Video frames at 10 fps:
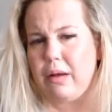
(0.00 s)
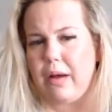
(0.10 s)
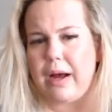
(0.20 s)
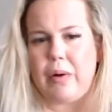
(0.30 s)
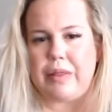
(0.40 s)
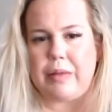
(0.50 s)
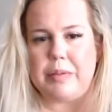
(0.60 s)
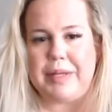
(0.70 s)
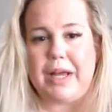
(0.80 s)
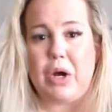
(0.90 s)
I don't want them
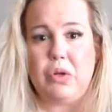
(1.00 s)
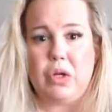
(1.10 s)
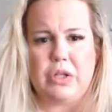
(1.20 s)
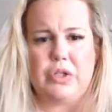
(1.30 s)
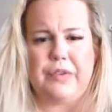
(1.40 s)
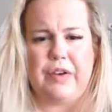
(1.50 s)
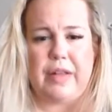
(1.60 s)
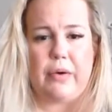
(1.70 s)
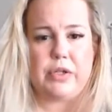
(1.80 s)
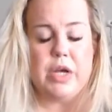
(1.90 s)
to be like, oh, look at those fake
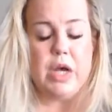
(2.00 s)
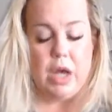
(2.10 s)
flowers.